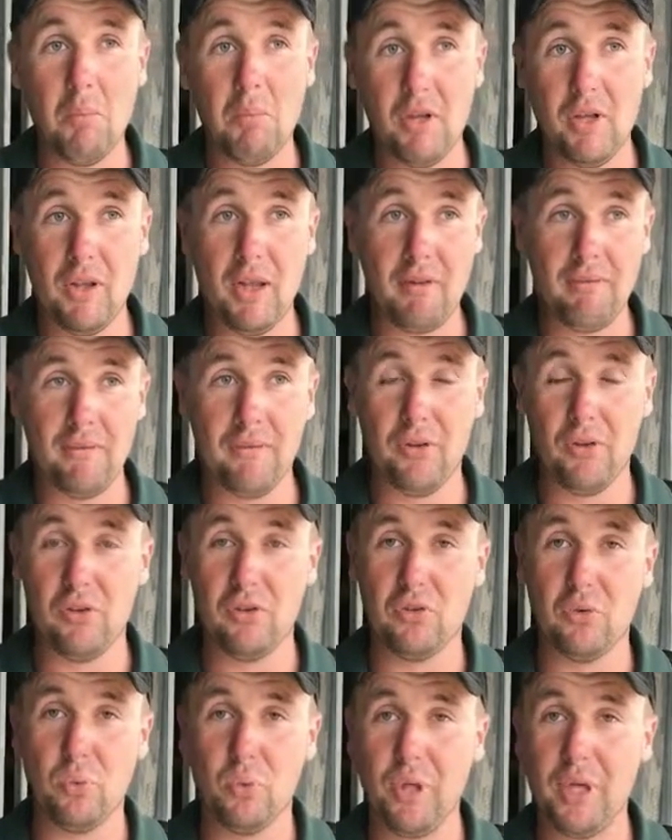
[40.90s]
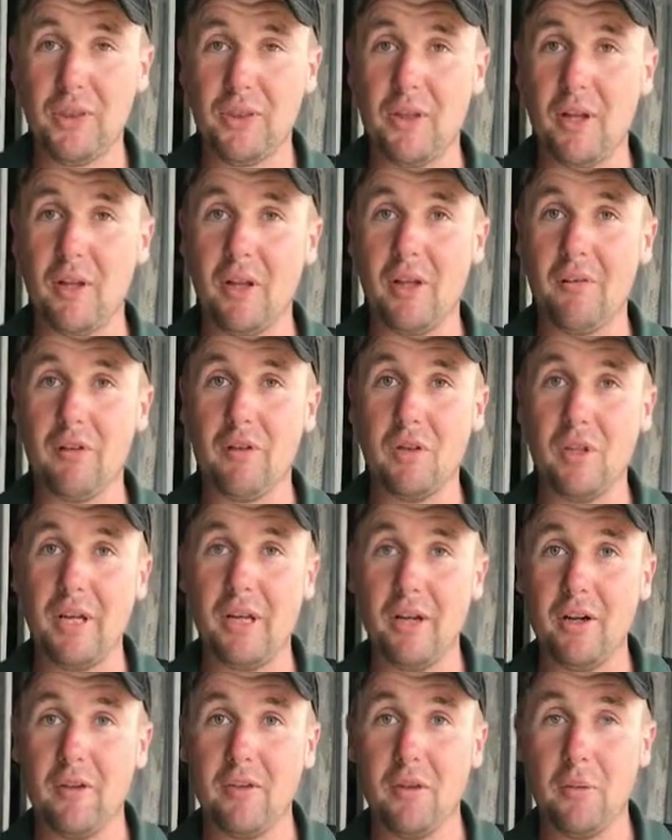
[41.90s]
In that first week, they'll have a
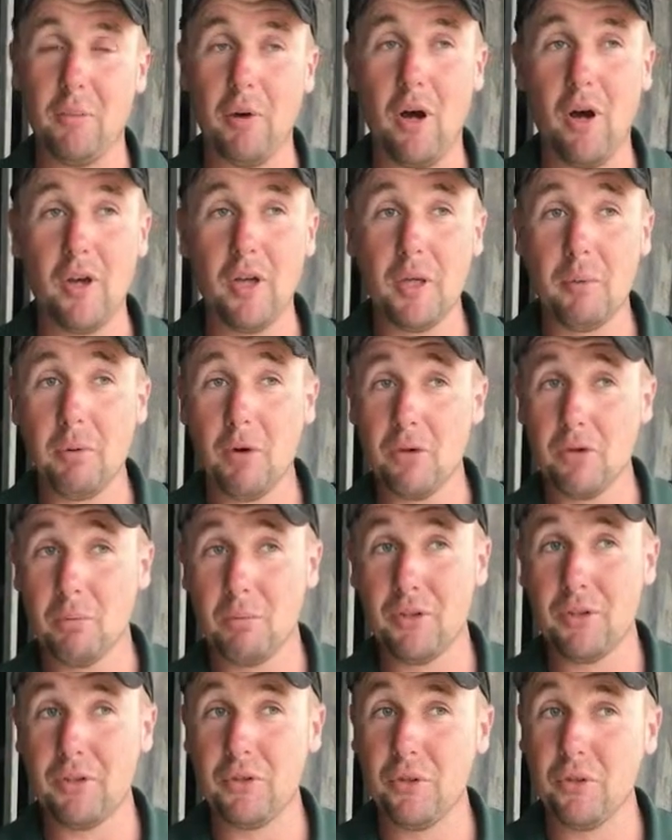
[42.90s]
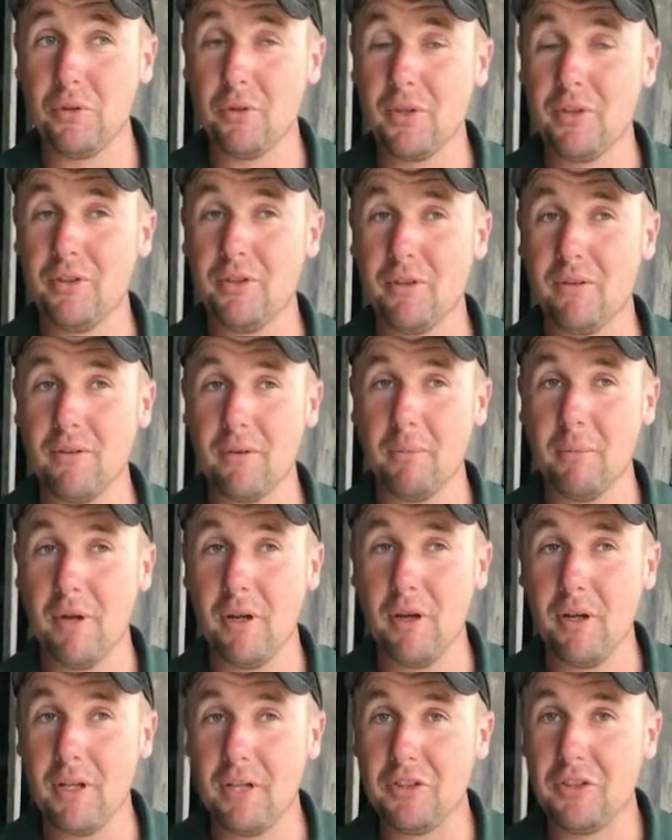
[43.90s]
lead off the pony, possibly 2 leads off the
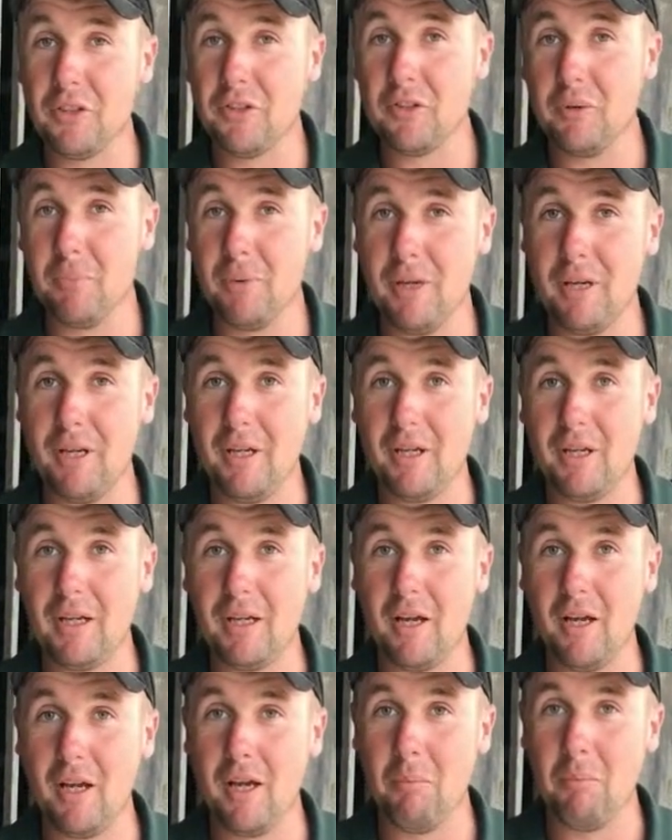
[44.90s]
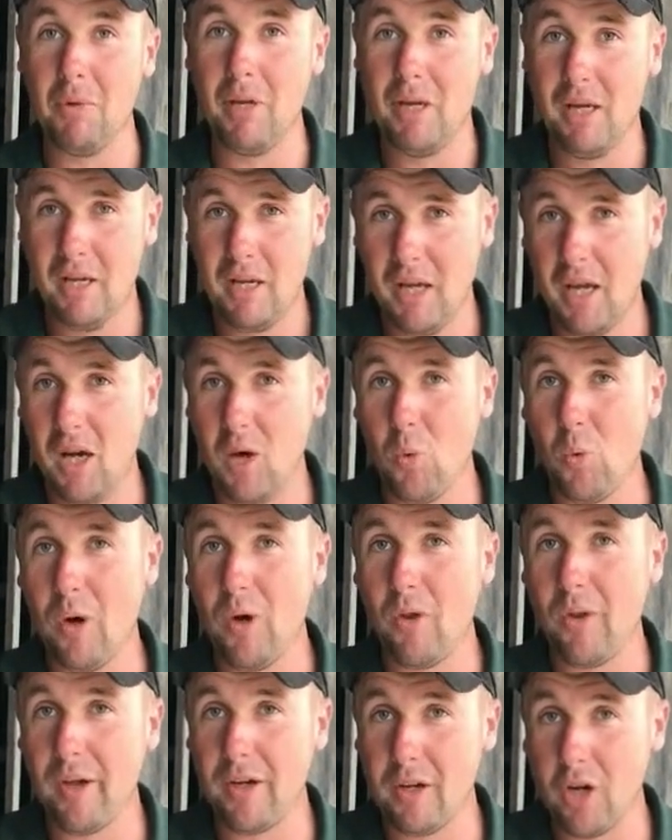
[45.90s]
pony, just depending how
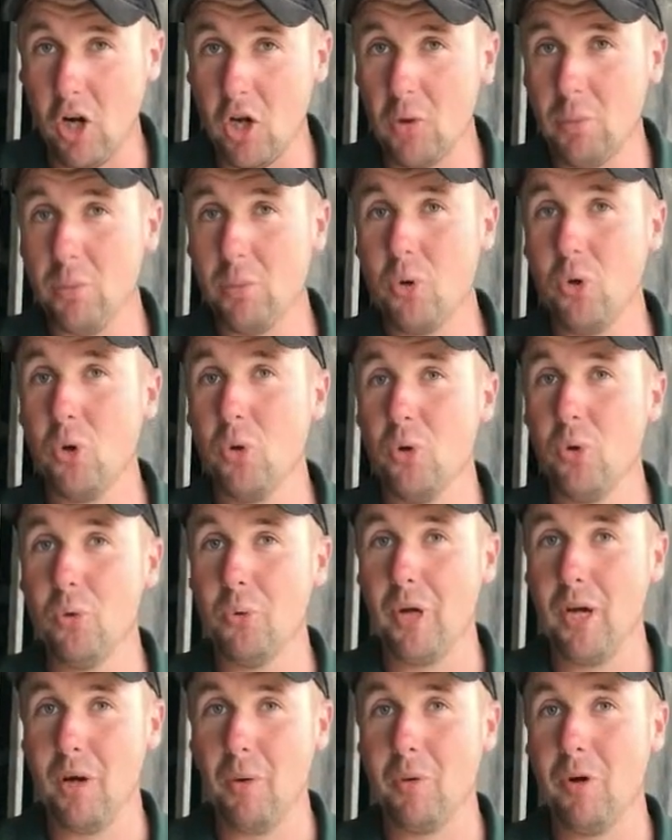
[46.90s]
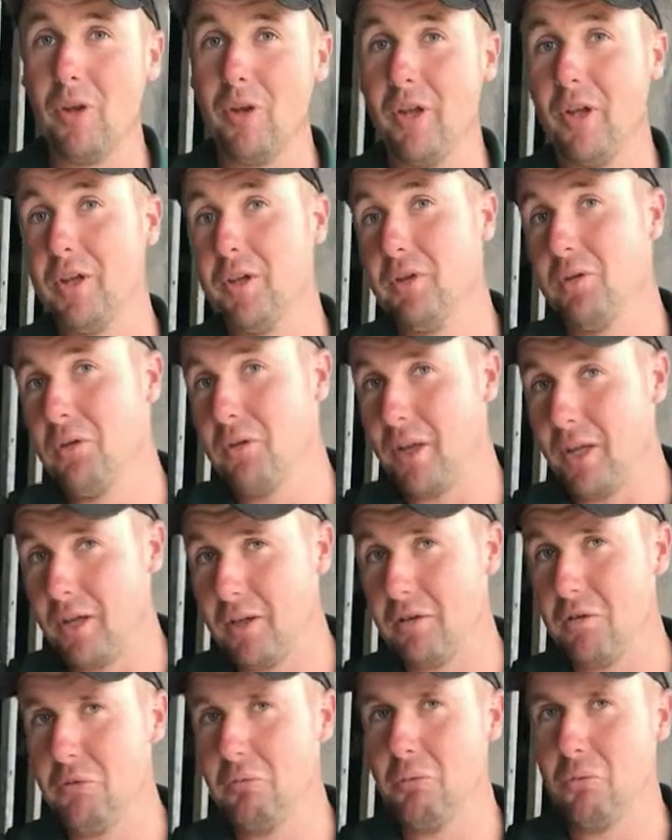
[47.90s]
well they cope or how well they
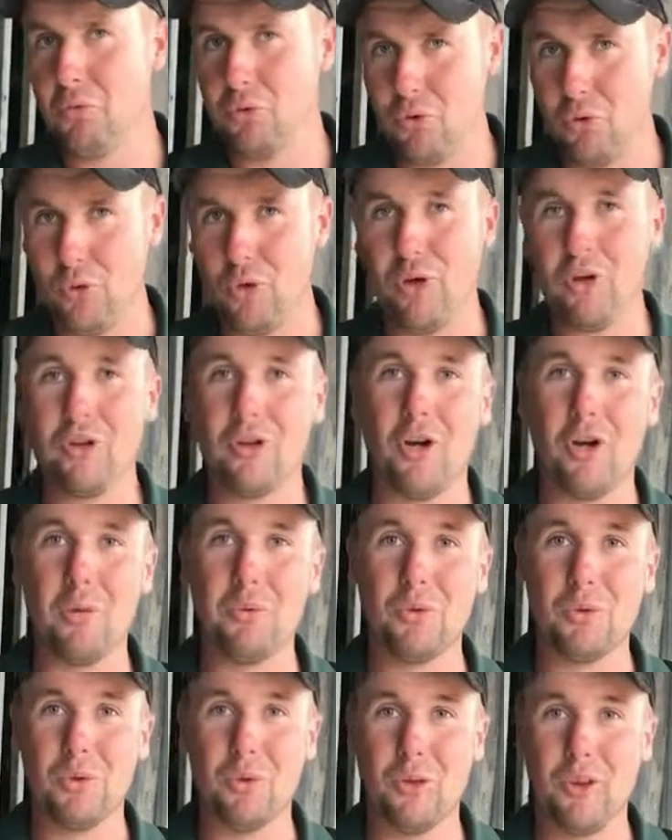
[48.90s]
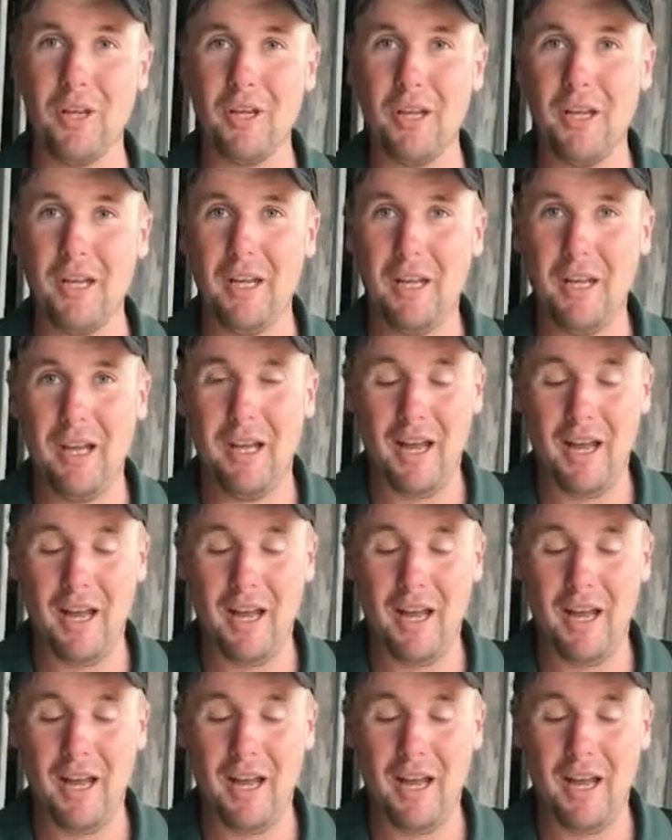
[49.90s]
do not cope, sort of thing.